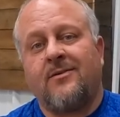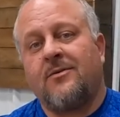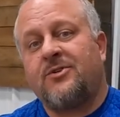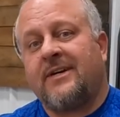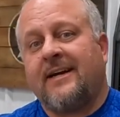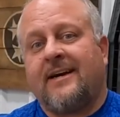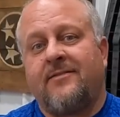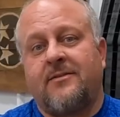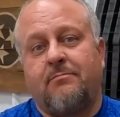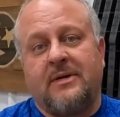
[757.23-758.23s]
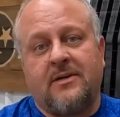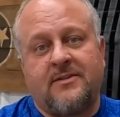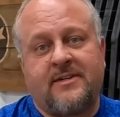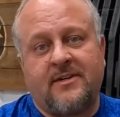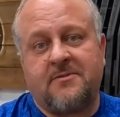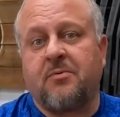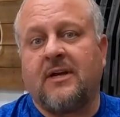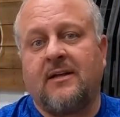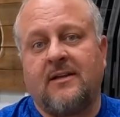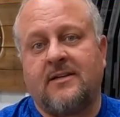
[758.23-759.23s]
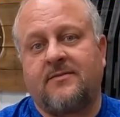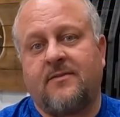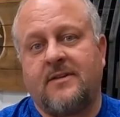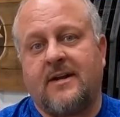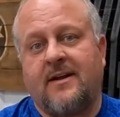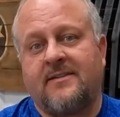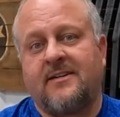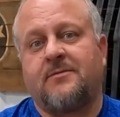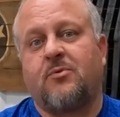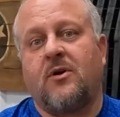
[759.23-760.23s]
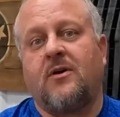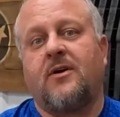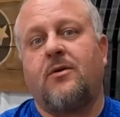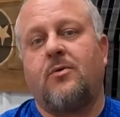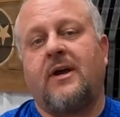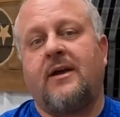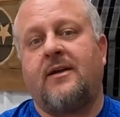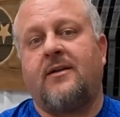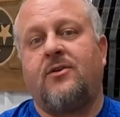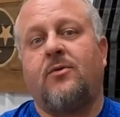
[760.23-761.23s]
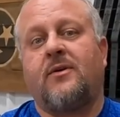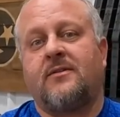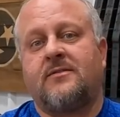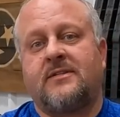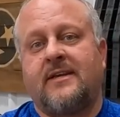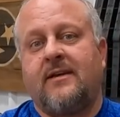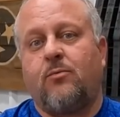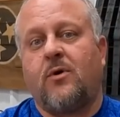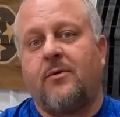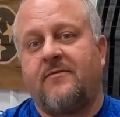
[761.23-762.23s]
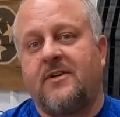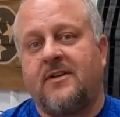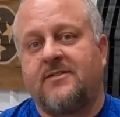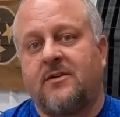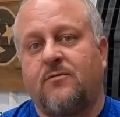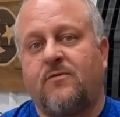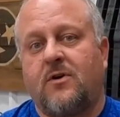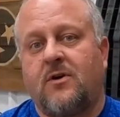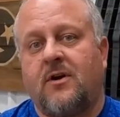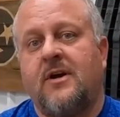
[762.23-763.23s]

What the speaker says: go check out the Build Series playlist for the 96 Bronco, and you can see what we've done so far.